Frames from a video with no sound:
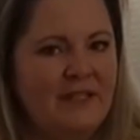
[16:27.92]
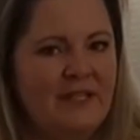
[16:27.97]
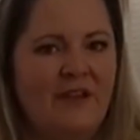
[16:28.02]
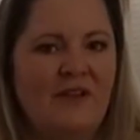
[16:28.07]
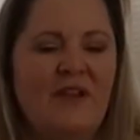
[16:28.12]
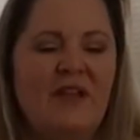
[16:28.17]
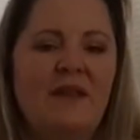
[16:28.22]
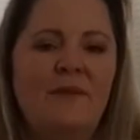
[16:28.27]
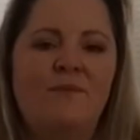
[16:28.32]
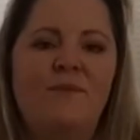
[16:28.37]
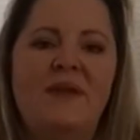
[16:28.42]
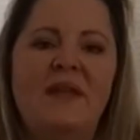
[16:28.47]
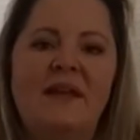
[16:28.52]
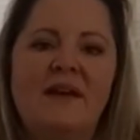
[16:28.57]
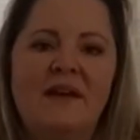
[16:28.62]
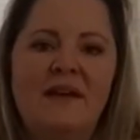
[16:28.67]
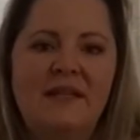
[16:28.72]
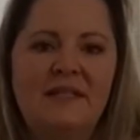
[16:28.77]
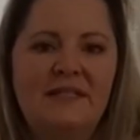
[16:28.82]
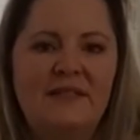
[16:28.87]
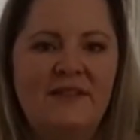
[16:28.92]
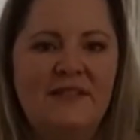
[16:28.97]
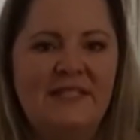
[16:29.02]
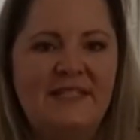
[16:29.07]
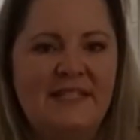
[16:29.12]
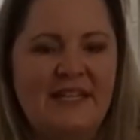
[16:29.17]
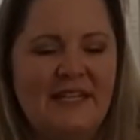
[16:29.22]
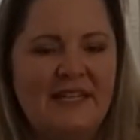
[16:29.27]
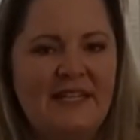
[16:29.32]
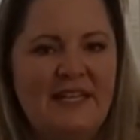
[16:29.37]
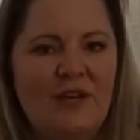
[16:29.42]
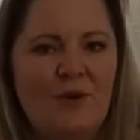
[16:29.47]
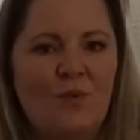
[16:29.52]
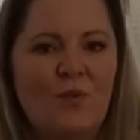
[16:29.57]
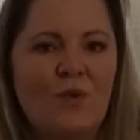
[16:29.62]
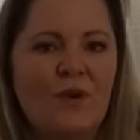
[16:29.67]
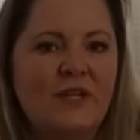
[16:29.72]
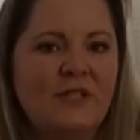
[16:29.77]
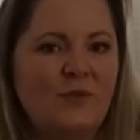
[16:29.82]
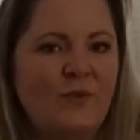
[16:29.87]
Yeah, and because this technique
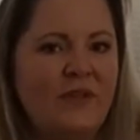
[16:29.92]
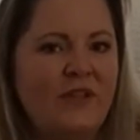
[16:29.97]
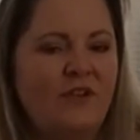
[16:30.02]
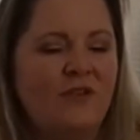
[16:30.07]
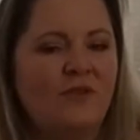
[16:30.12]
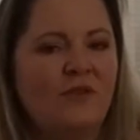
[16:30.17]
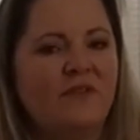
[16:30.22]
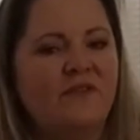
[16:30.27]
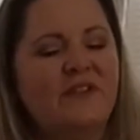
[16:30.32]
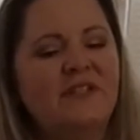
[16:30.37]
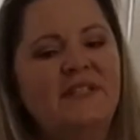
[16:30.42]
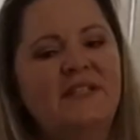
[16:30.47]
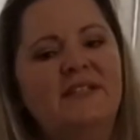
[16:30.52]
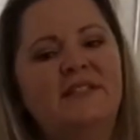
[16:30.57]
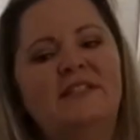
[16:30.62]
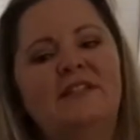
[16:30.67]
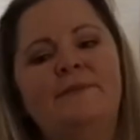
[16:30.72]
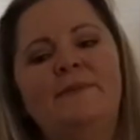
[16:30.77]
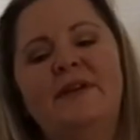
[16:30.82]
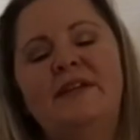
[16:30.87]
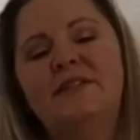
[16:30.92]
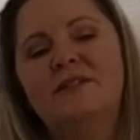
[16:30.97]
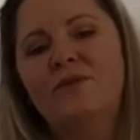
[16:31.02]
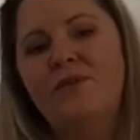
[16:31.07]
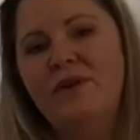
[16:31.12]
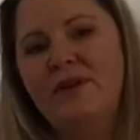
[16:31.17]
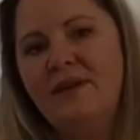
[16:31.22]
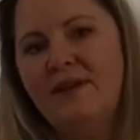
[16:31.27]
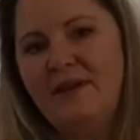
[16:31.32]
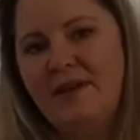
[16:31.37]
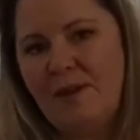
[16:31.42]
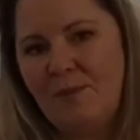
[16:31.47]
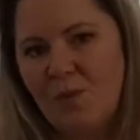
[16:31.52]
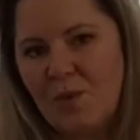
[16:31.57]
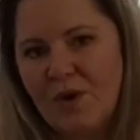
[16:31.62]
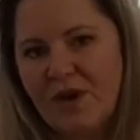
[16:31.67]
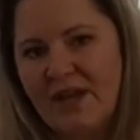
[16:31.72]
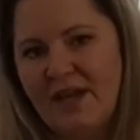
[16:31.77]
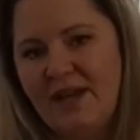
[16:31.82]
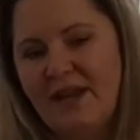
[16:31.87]
works with your nervous system, it's going to keep
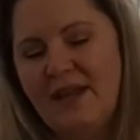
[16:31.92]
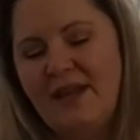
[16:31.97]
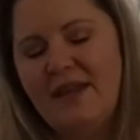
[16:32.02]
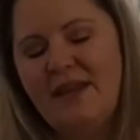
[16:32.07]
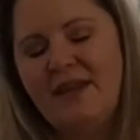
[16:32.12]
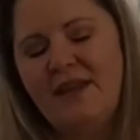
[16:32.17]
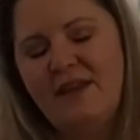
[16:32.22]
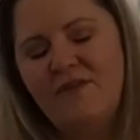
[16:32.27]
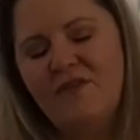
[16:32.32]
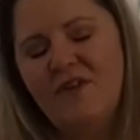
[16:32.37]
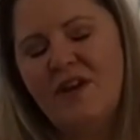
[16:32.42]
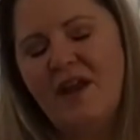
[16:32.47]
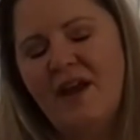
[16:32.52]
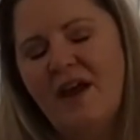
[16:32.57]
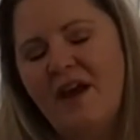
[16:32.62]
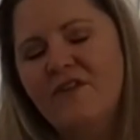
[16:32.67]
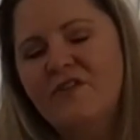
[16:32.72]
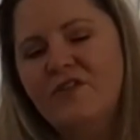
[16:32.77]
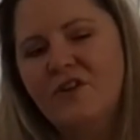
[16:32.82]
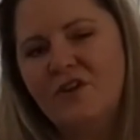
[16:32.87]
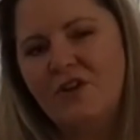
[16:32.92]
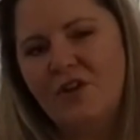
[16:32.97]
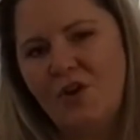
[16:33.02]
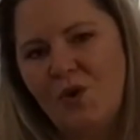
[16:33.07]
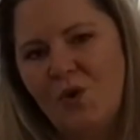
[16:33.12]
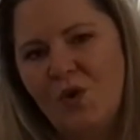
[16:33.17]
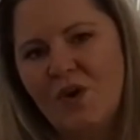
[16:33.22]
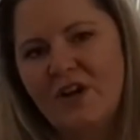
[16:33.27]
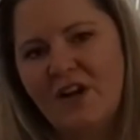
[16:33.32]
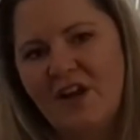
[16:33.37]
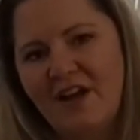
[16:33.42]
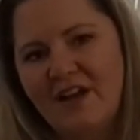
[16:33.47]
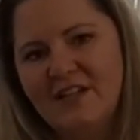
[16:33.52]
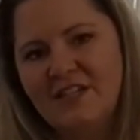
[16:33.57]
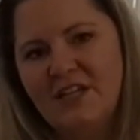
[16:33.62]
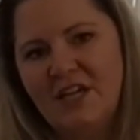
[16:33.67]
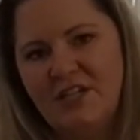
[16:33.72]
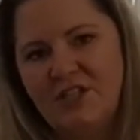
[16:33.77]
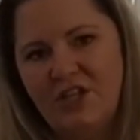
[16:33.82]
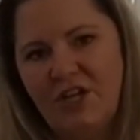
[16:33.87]
working even after you are
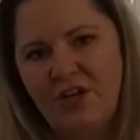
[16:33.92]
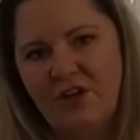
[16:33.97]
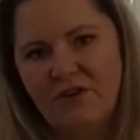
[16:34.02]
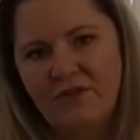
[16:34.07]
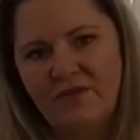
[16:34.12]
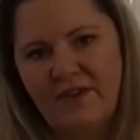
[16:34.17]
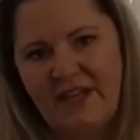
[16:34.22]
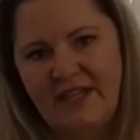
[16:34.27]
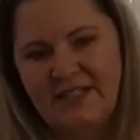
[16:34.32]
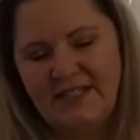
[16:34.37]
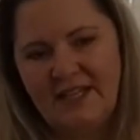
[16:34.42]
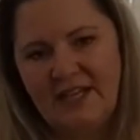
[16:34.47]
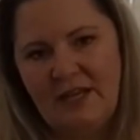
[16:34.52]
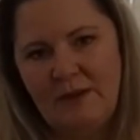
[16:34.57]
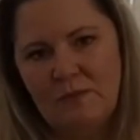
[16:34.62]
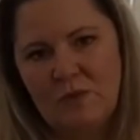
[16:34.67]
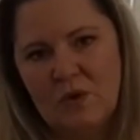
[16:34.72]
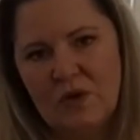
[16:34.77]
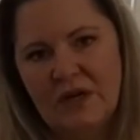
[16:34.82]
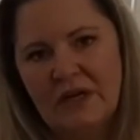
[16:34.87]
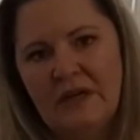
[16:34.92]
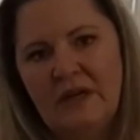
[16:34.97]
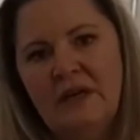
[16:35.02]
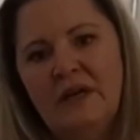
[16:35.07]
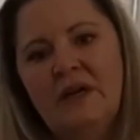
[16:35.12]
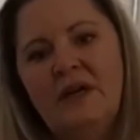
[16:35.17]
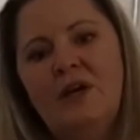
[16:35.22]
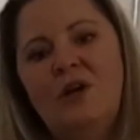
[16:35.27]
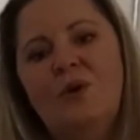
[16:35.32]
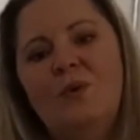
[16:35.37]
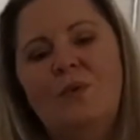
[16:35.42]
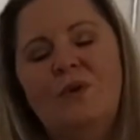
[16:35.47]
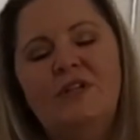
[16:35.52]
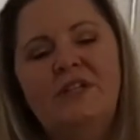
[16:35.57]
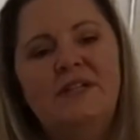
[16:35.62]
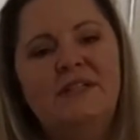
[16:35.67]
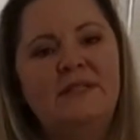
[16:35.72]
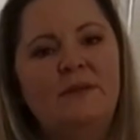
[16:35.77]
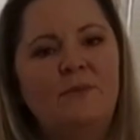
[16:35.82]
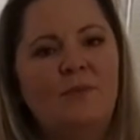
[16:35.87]
not touching your face anymore,
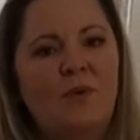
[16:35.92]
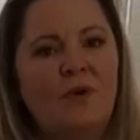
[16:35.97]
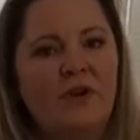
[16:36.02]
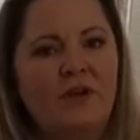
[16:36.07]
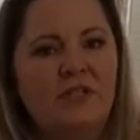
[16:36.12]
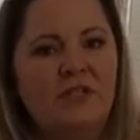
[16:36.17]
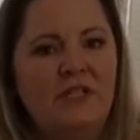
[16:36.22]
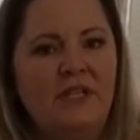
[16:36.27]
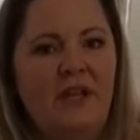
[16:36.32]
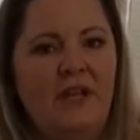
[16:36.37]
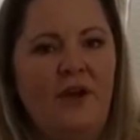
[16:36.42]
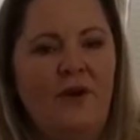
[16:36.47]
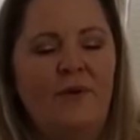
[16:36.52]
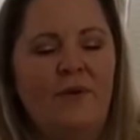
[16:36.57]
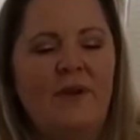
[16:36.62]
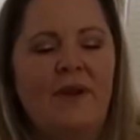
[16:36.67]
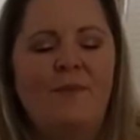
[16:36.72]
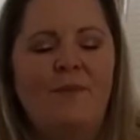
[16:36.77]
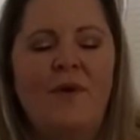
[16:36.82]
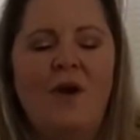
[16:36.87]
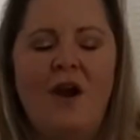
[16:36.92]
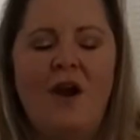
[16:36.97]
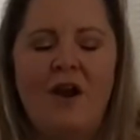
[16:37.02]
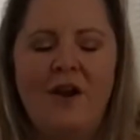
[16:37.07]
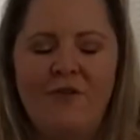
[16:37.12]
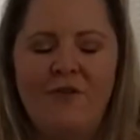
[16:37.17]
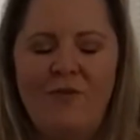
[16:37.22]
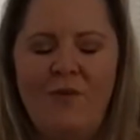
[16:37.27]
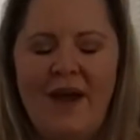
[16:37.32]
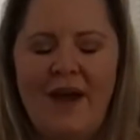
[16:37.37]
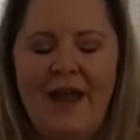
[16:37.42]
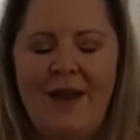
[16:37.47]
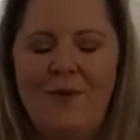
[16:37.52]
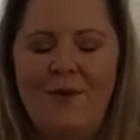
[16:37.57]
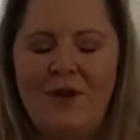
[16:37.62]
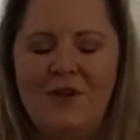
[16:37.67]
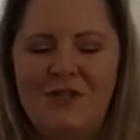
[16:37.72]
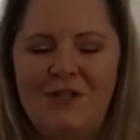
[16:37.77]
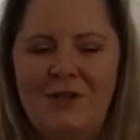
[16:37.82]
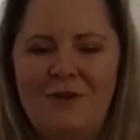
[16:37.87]
which is important to know. And part of why I
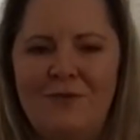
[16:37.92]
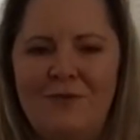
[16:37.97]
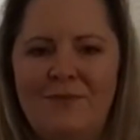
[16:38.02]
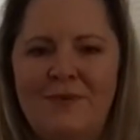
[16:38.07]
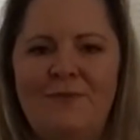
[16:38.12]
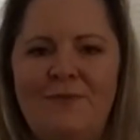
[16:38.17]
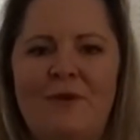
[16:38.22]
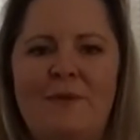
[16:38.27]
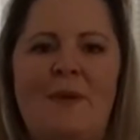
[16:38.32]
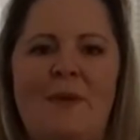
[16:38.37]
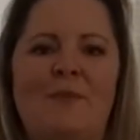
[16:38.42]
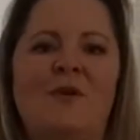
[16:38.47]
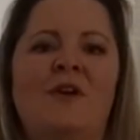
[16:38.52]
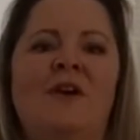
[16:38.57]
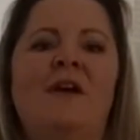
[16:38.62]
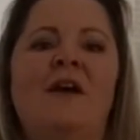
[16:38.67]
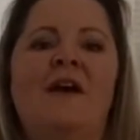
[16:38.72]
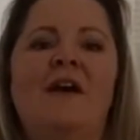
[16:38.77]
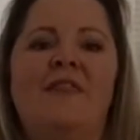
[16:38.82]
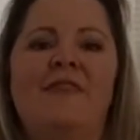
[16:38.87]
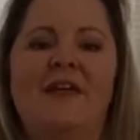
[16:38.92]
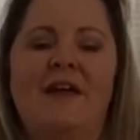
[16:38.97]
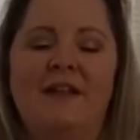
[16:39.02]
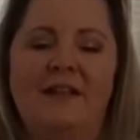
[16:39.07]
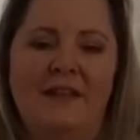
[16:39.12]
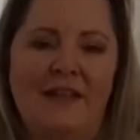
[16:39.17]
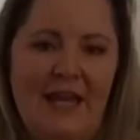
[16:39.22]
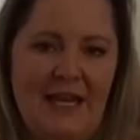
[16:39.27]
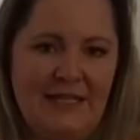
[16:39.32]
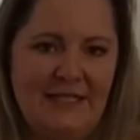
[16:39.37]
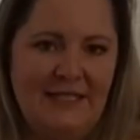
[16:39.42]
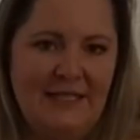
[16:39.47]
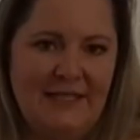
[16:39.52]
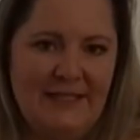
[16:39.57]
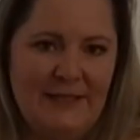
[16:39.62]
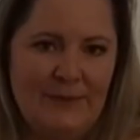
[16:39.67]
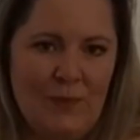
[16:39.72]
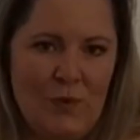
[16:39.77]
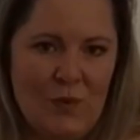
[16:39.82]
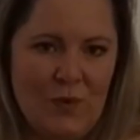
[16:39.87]
want you to remember that less
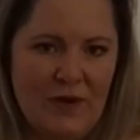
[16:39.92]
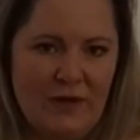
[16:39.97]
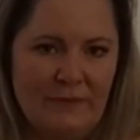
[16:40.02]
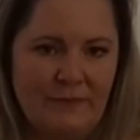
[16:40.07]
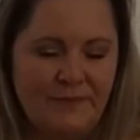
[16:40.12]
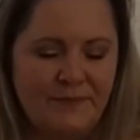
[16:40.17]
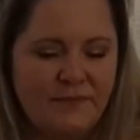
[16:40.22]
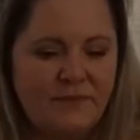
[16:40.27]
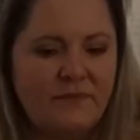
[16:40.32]
is more.